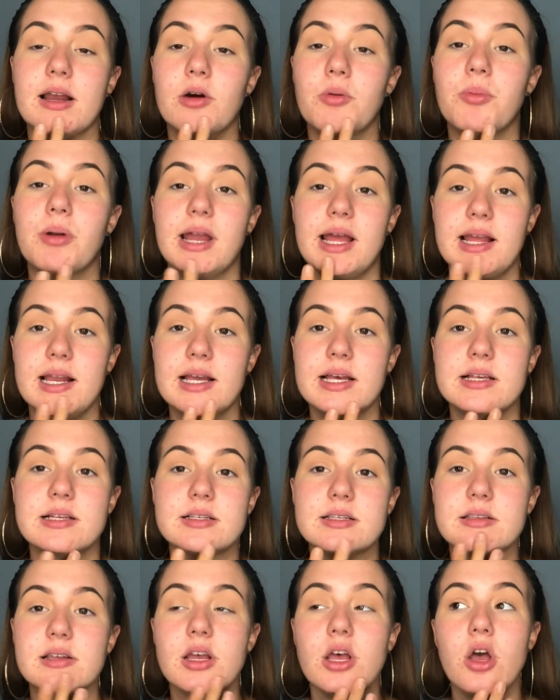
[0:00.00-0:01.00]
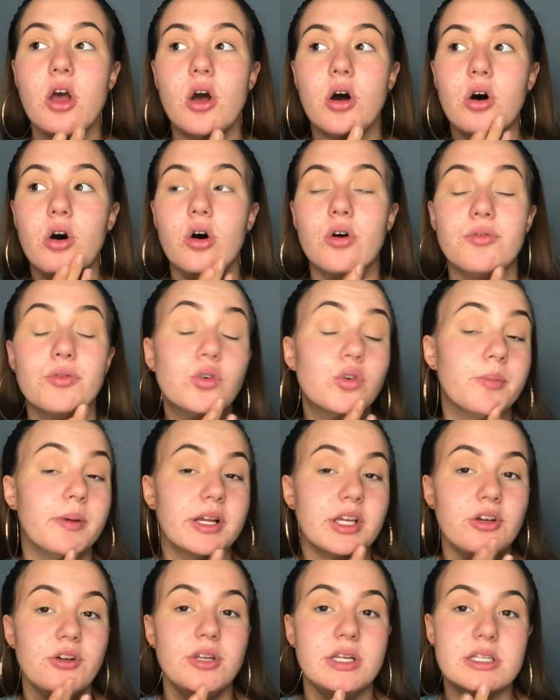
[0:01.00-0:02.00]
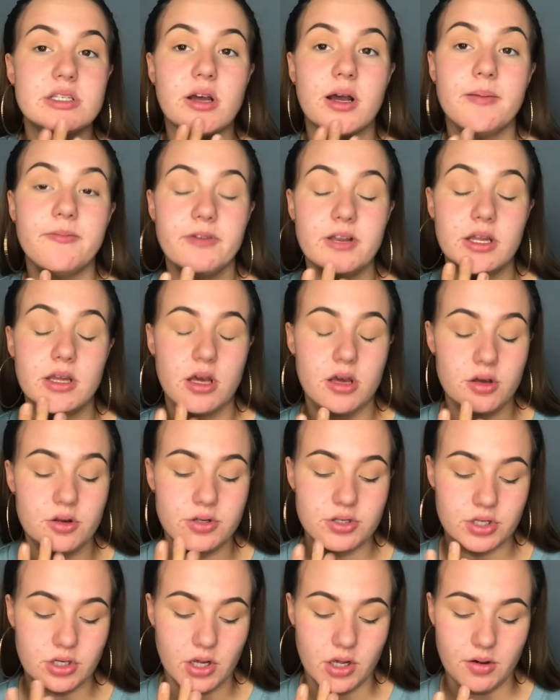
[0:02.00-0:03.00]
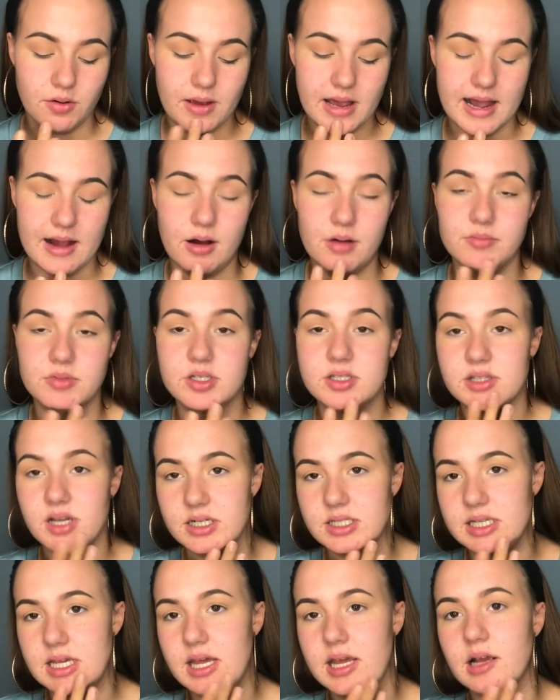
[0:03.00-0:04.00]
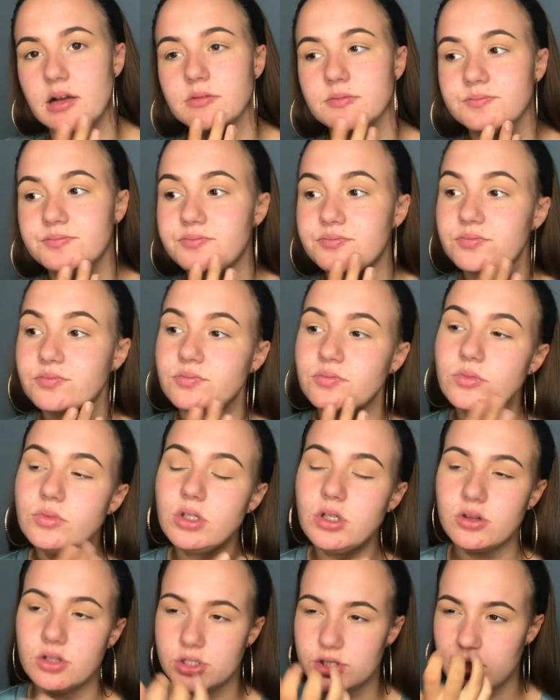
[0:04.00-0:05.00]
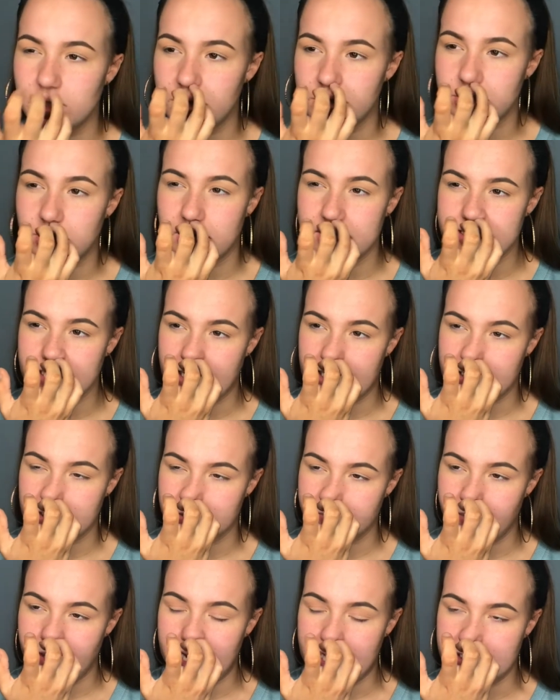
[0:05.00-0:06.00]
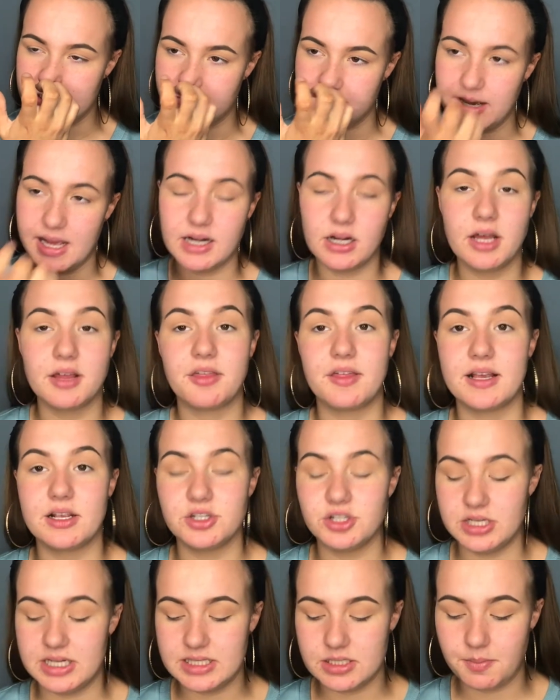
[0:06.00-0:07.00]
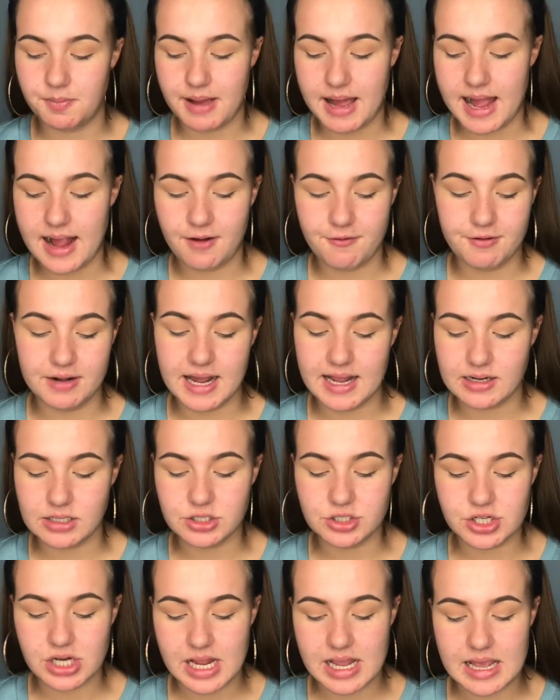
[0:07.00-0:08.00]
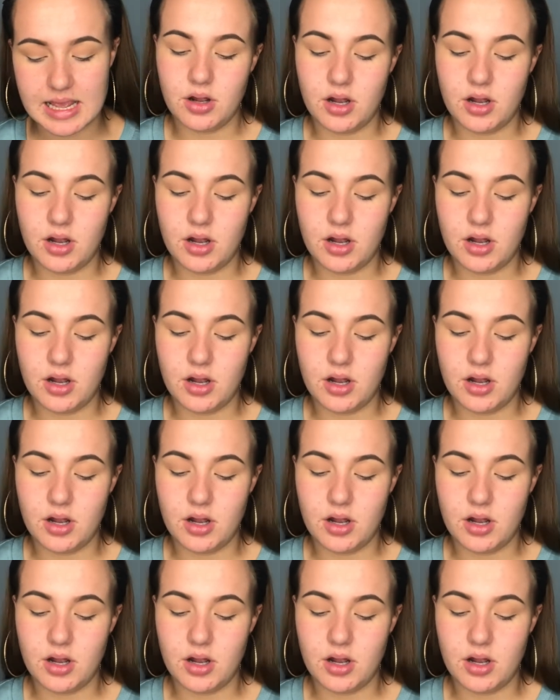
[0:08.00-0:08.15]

a little playlist of all my uni type videos, you know, how I'm studying, the socializing aspect, like things you need to pack for next year.